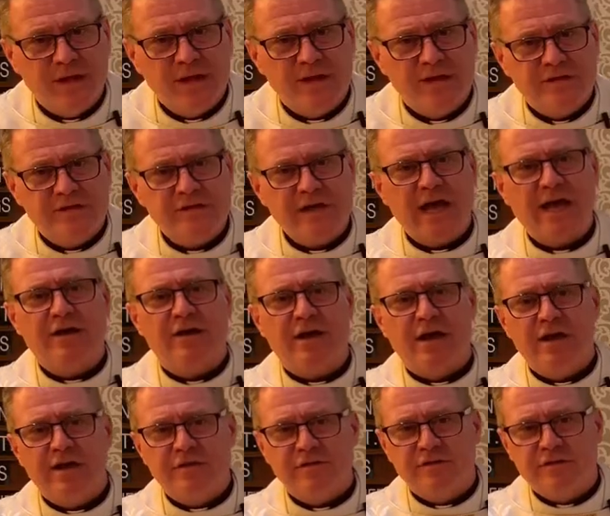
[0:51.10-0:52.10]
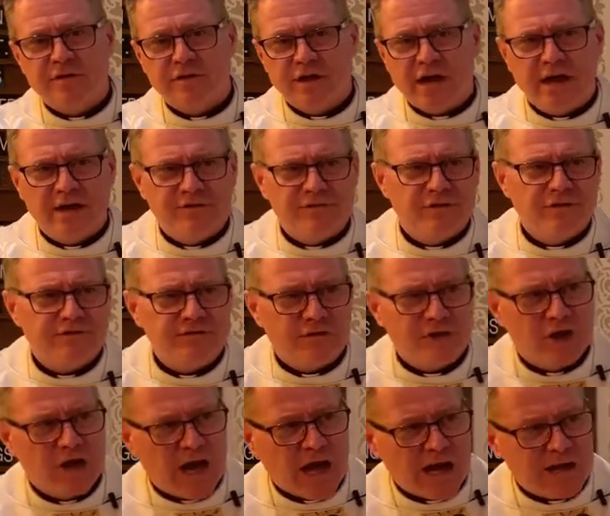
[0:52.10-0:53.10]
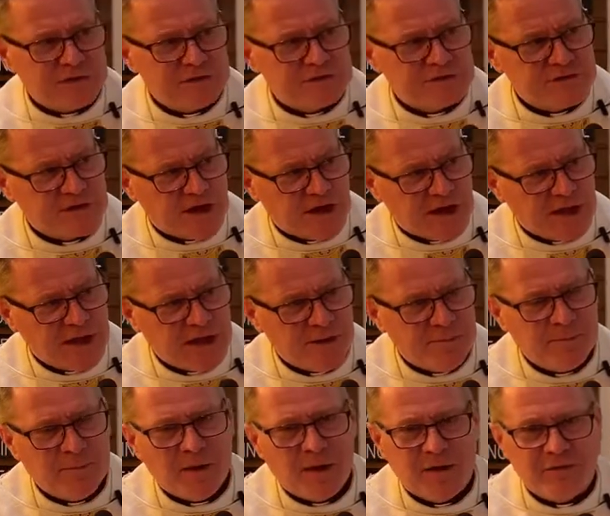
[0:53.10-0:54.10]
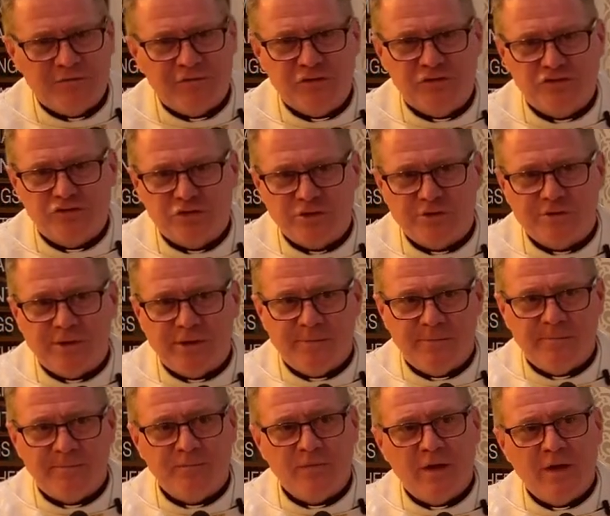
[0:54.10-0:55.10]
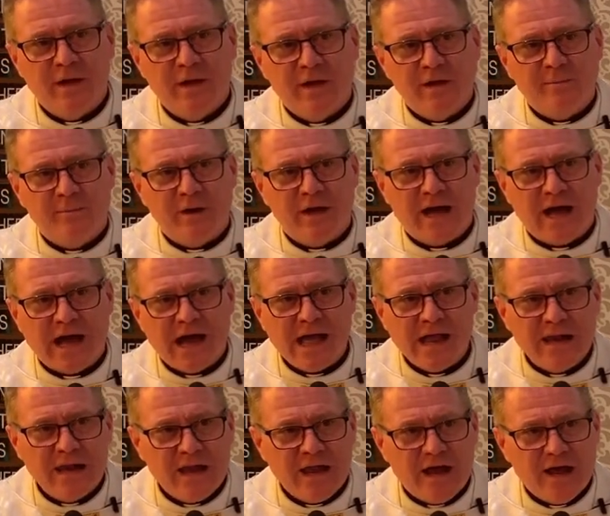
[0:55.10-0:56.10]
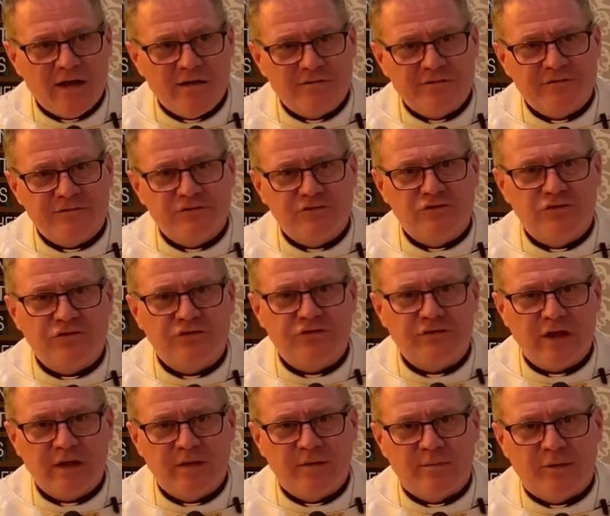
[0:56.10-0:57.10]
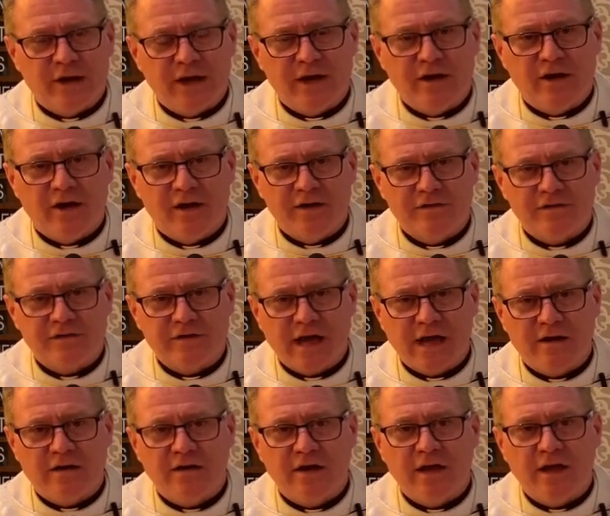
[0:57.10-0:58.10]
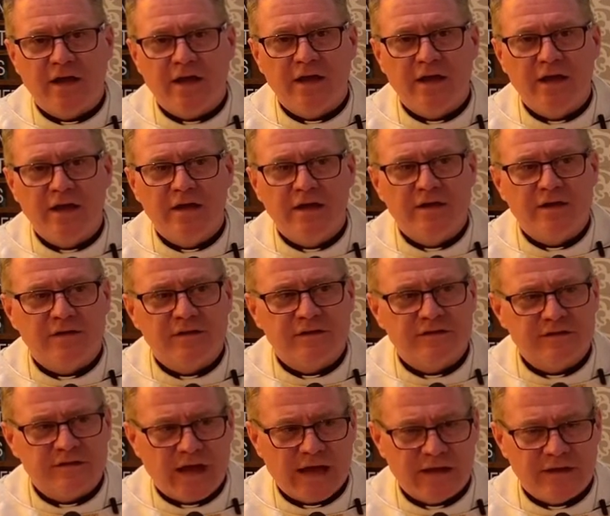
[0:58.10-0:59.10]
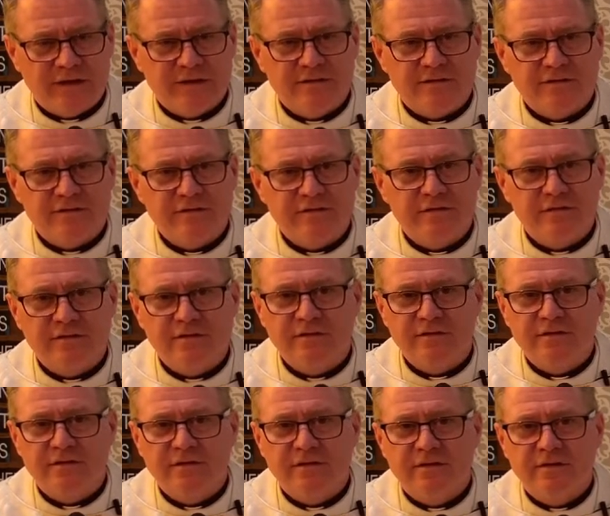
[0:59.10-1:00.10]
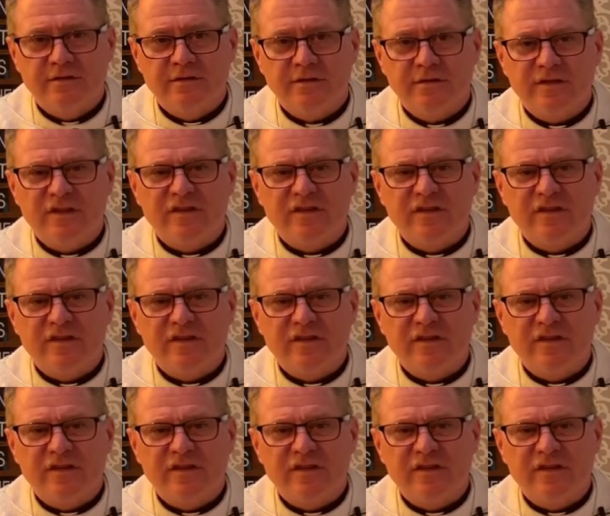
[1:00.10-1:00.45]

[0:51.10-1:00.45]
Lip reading: Saturday is kind of the forgotten time of the Triduum, but I love to celebrate on Saturday the silence, the